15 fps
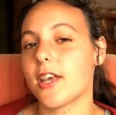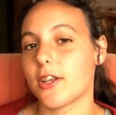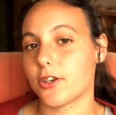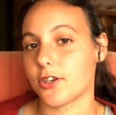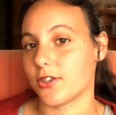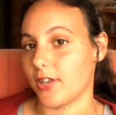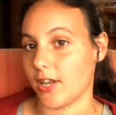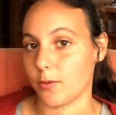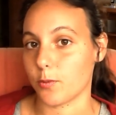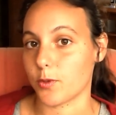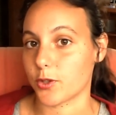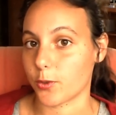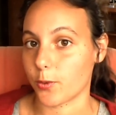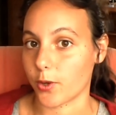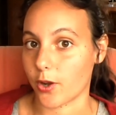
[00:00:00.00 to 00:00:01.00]
to understand
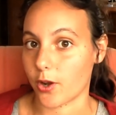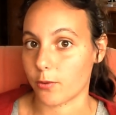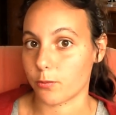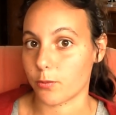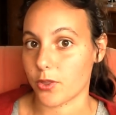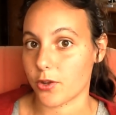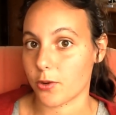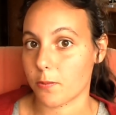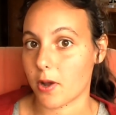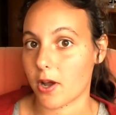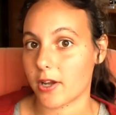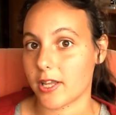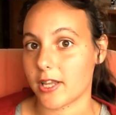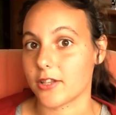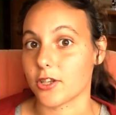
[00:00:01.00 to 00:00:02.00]
what's going on with your
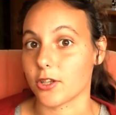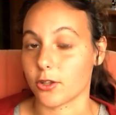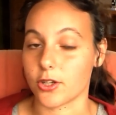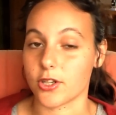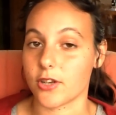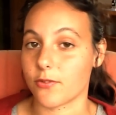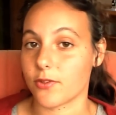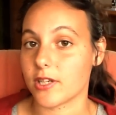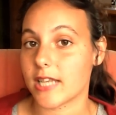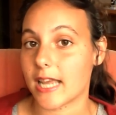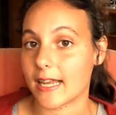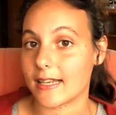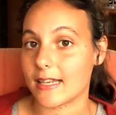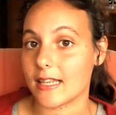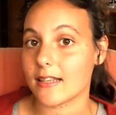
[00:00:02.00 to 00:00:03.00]
body and to learn different
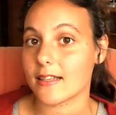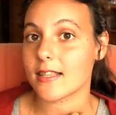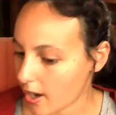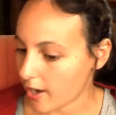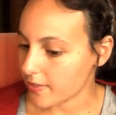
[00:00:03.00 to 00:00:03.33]
techniques.